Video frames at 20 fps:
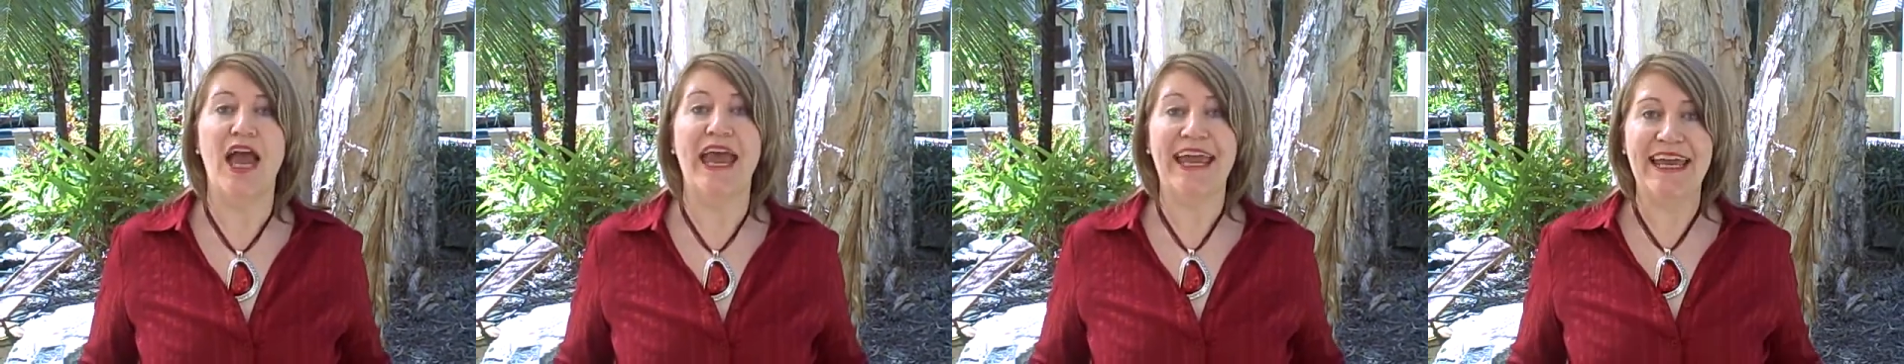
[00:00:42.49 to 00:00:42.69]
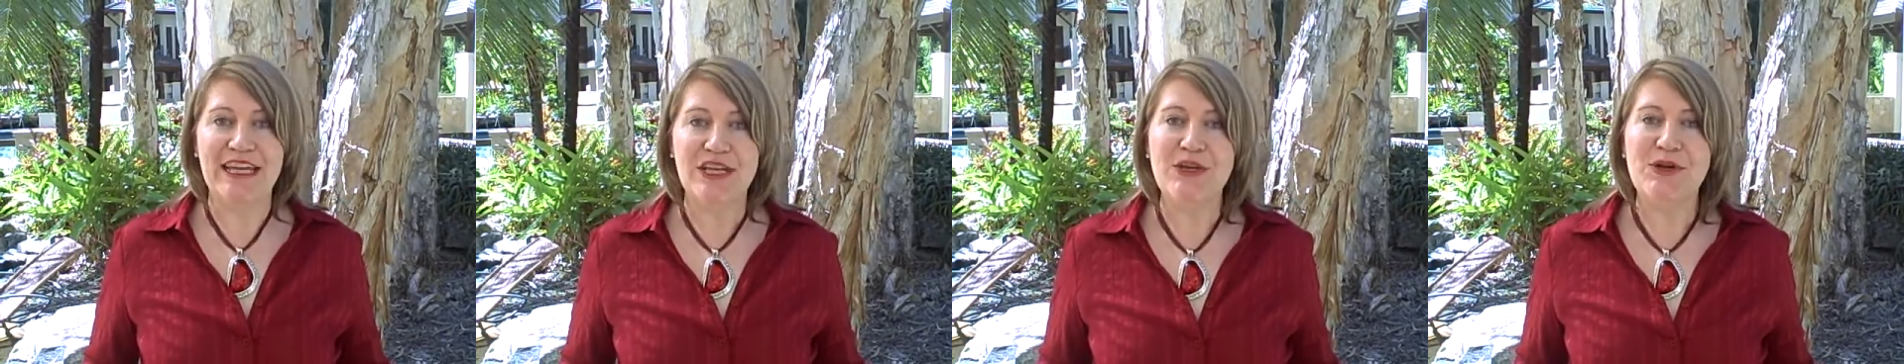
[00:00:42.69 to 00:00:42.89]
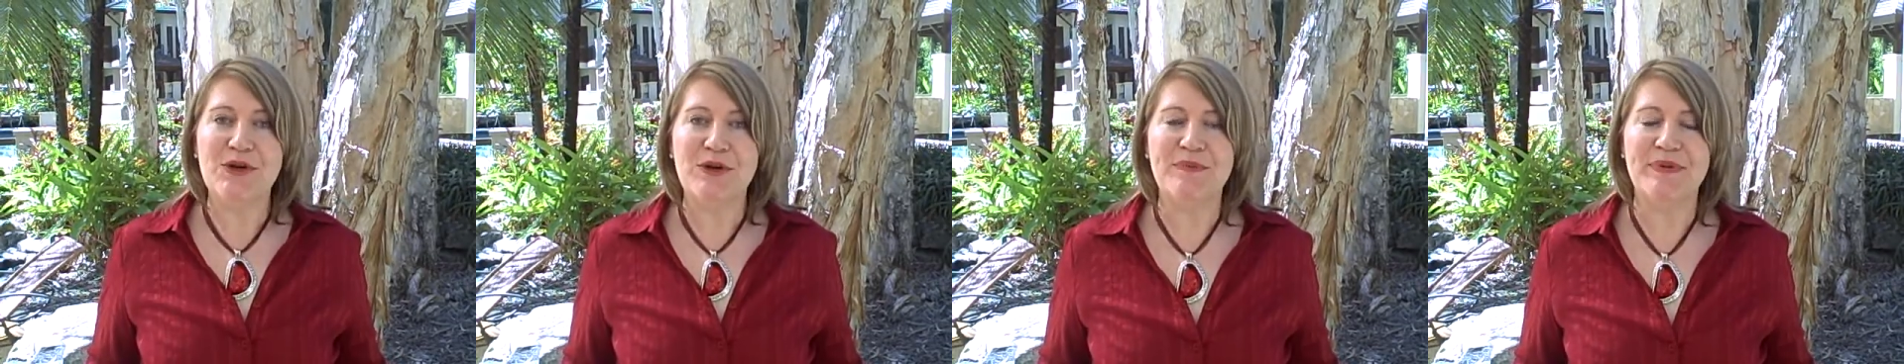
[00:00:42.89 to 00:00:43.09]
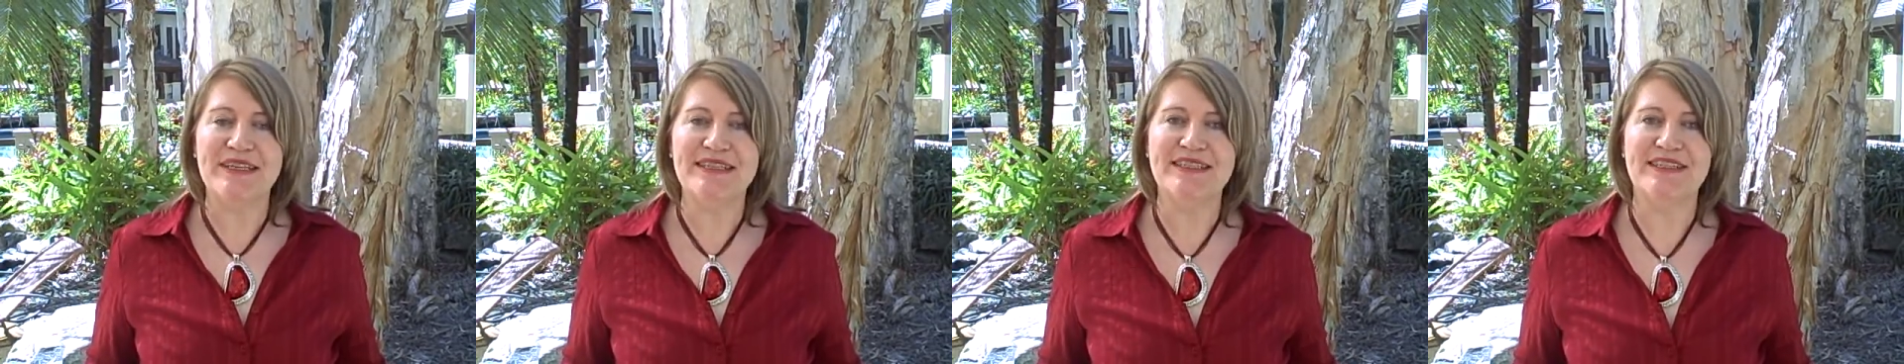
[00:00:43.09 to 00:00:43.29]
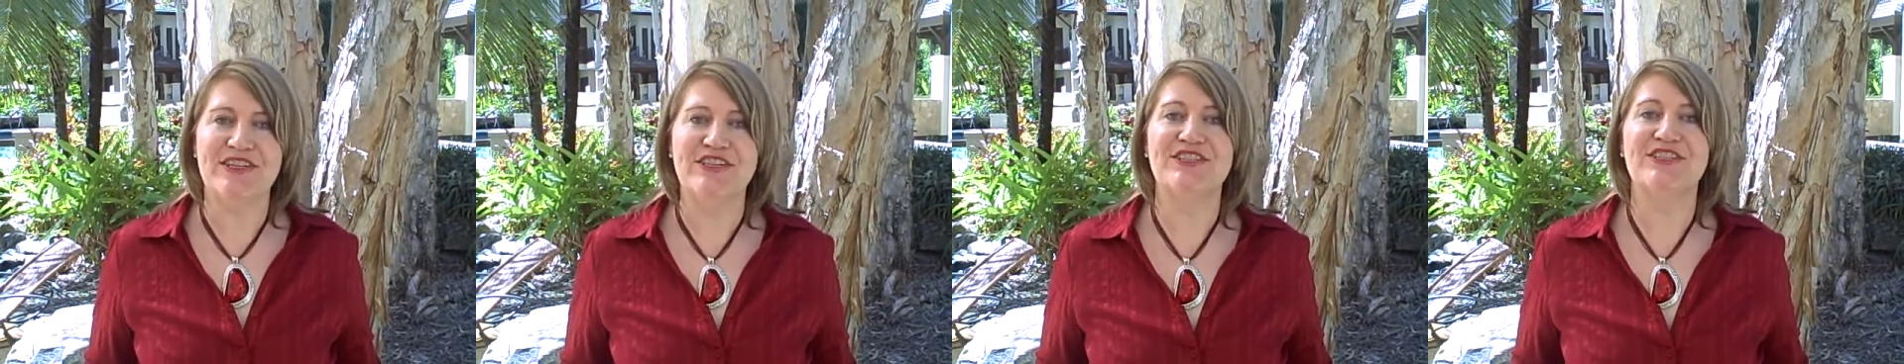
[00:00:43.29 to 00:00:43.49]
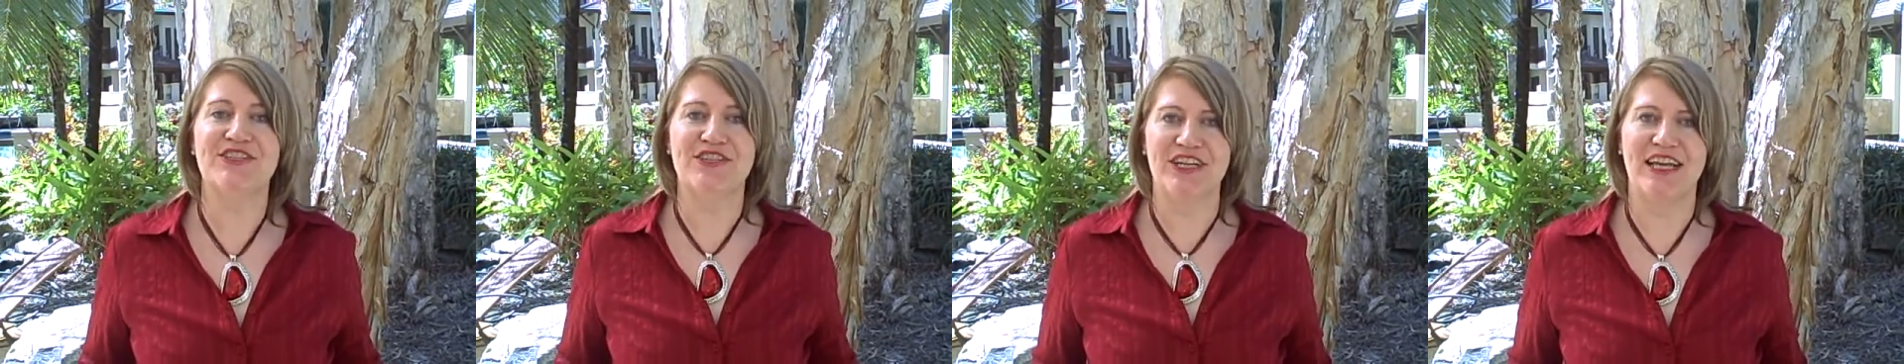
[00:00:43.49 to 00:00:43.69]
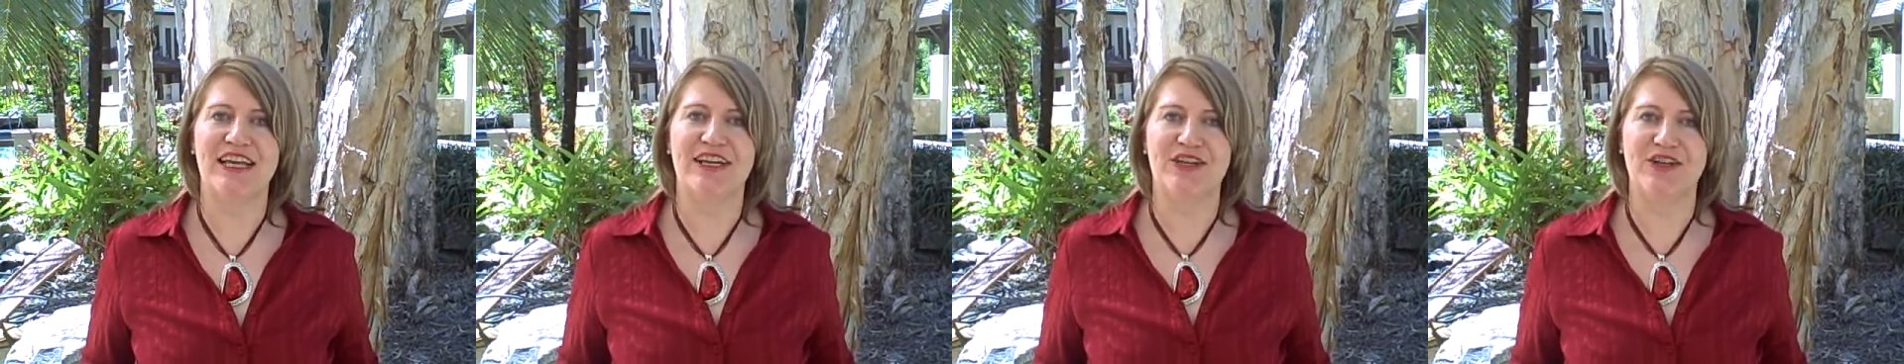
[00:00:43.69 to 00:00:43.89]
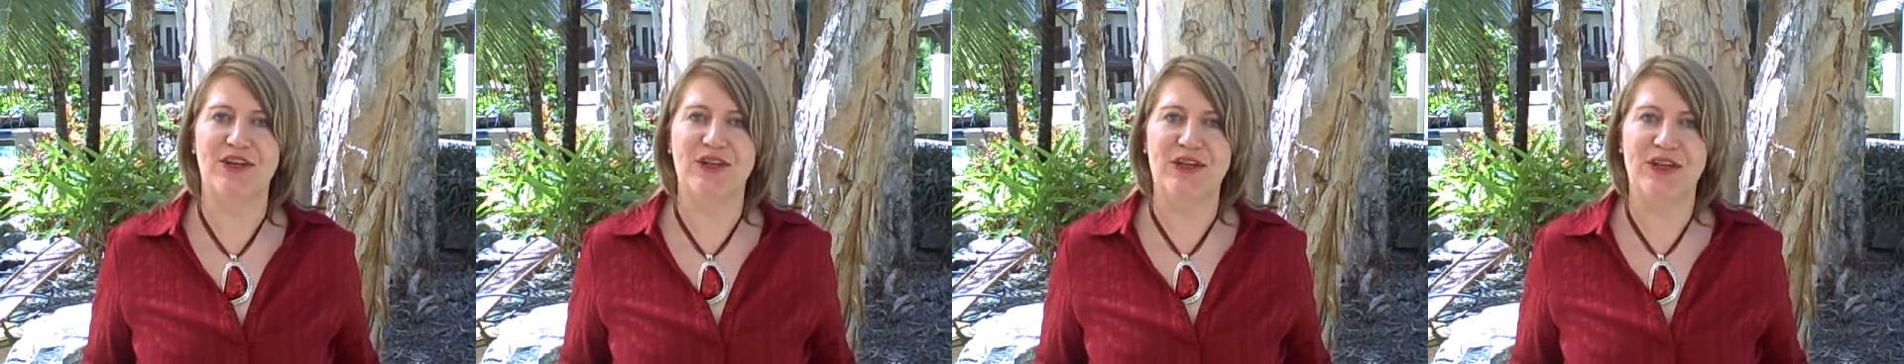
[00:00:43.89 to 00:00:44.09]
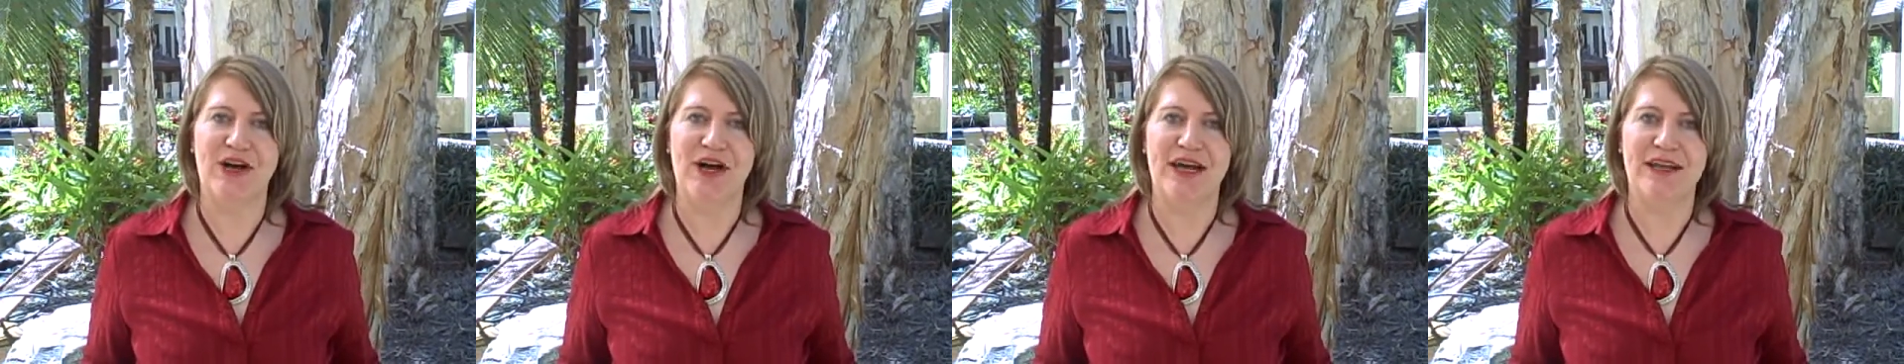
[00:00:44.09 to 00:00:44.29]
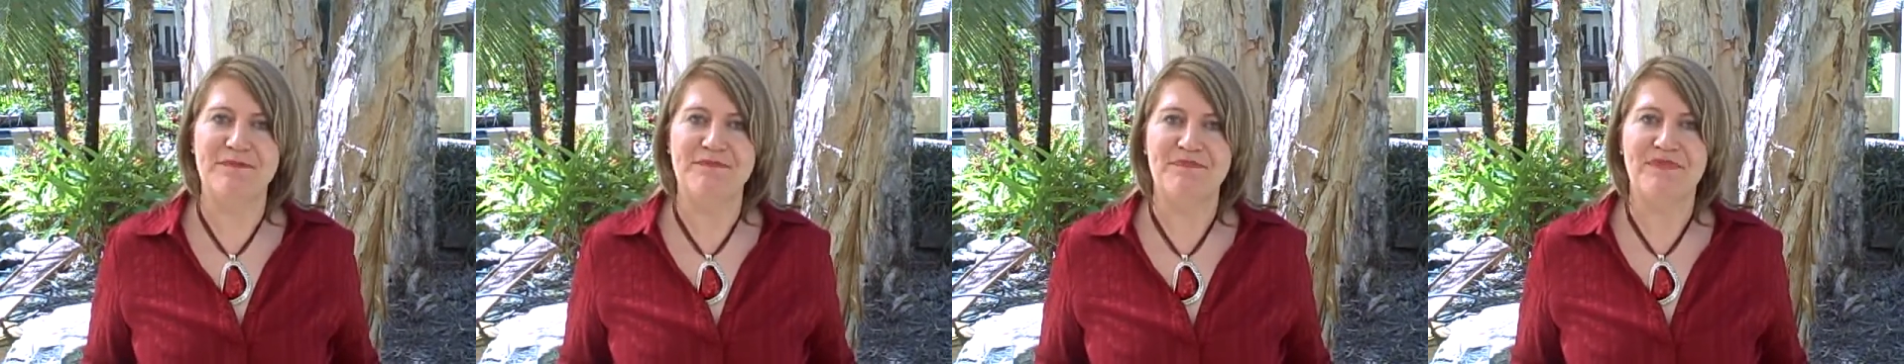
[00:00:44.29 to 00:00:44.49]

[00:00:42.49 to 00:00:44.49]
in your business to get it online.